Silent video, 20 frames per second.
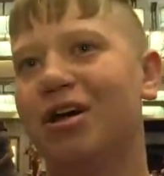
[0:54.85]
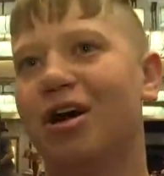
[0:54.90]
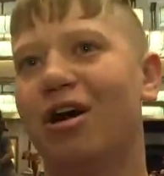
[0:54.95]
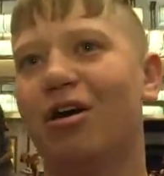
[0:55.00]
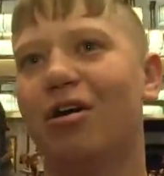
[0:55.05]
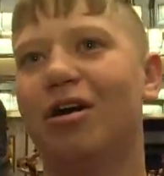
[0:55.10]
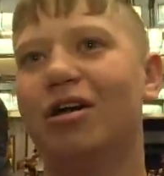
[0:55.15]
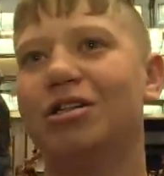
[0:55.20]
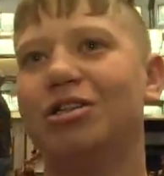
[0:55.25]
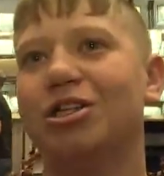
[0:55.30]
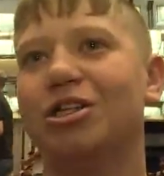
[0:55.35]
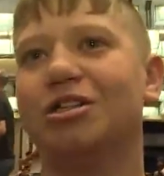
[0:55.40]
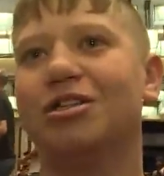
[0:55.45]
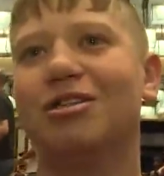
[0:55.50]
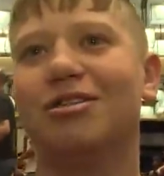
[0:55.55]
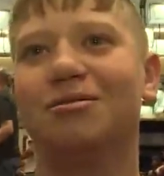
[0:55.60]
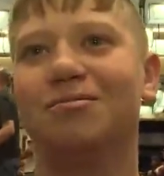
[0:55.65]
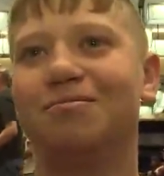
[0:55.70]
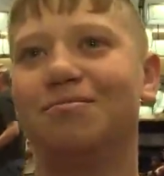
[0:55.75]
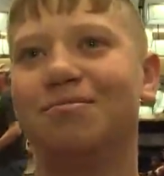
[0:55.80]
know, it
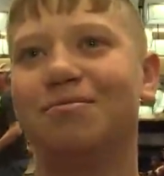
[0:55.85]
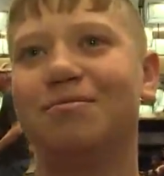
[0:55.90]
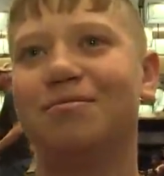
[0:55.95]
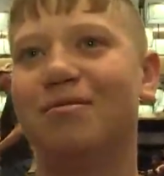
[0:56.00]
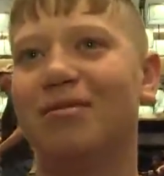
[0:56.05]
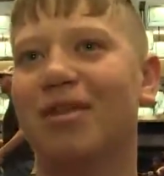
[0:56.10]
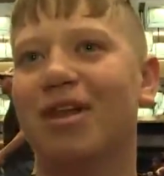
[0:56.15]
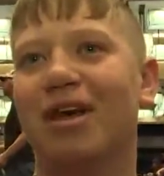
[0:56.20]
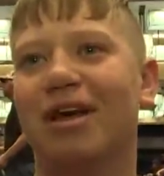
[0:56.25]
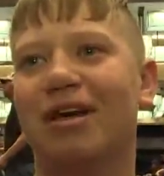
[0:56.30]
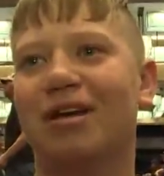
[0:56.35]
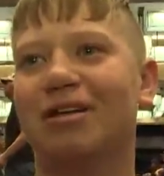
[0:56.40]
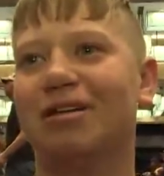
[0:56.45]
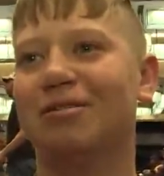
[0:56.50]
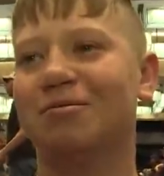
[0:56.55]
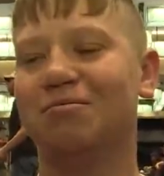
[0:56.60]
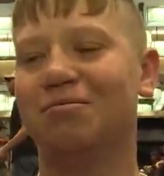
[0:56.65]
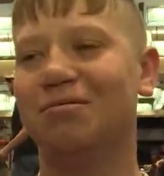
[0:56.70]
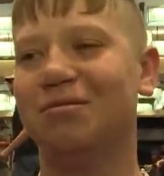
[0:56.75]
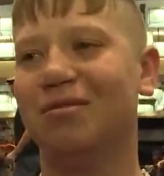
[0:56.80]
just, it,
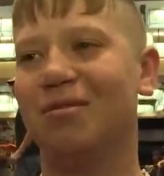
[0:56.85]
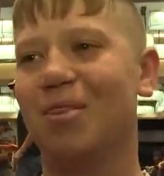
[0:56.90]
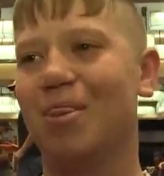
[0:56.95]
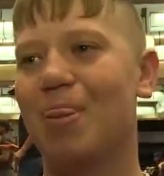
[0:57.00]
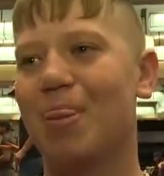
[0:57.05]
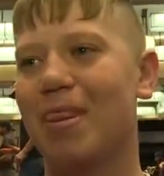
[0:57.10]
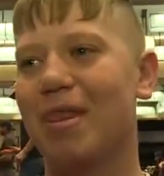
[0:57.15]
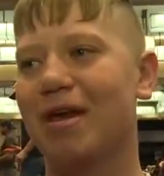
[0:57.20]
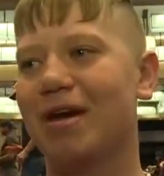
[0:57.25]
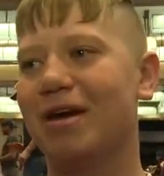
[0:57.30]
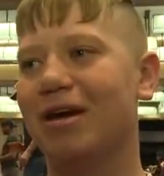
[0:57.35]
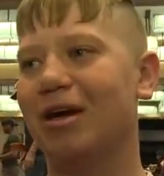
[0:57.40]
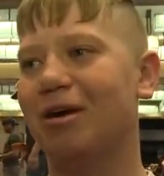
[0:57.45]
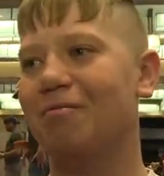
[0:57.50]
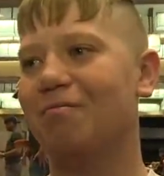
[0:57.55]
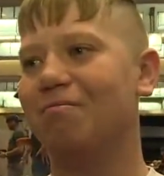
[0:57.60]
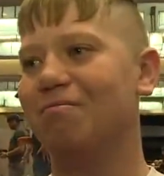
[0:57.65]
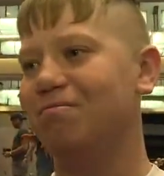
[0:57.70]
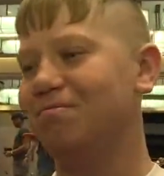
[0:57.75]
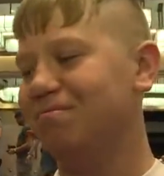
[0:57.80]

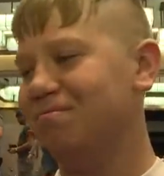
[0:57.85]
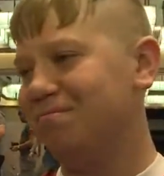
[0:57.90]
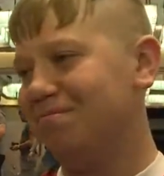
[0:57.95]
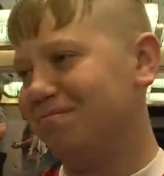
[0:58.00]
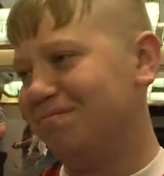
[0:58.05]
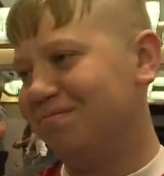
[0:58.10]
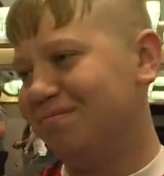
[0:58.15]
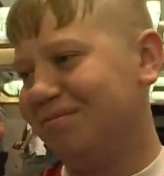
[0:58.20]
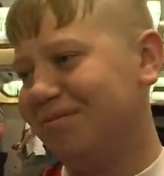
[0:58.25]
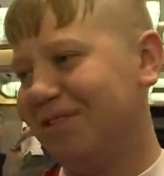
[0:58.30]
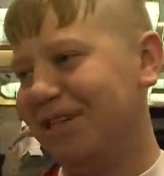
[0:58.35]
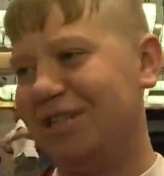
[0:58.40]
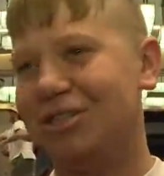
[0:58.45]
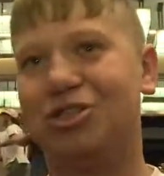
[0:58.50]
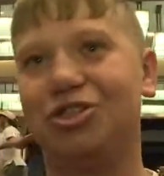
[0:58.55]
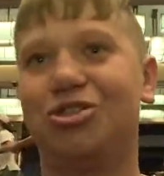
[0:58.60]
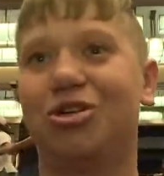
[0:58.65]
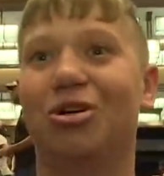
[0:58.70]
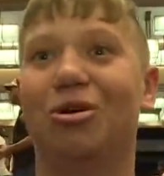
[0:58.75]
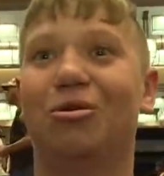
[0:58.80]
it,
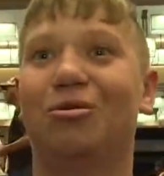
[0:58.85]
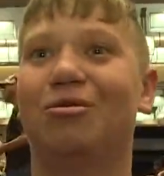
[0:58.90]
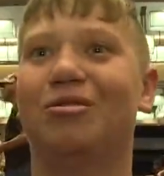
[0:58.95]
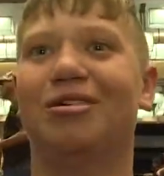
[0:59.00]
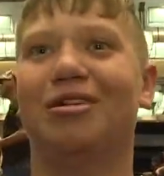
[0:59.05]
it's true